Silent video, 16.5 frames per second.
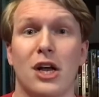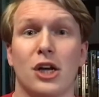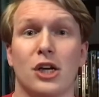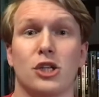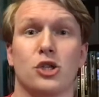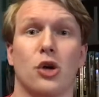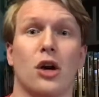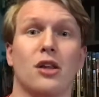
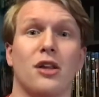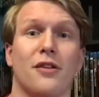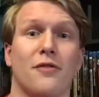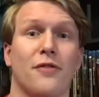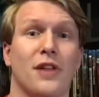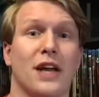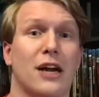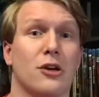Charlotte
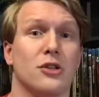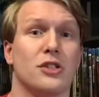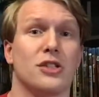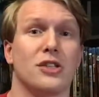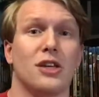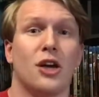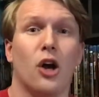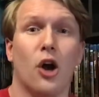
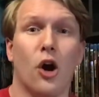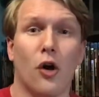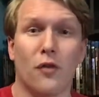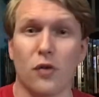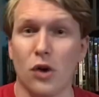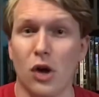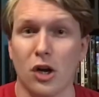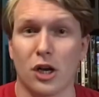Flair's
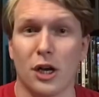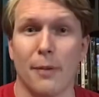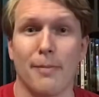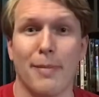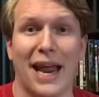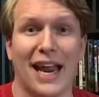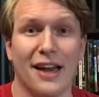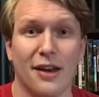overall
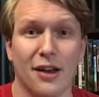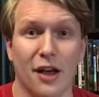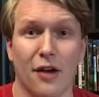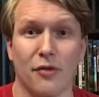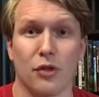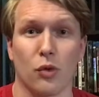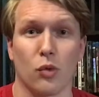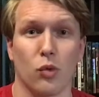command
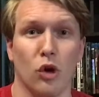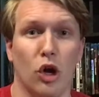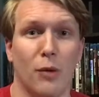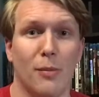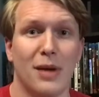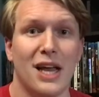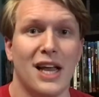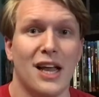of the
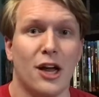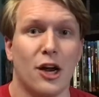room,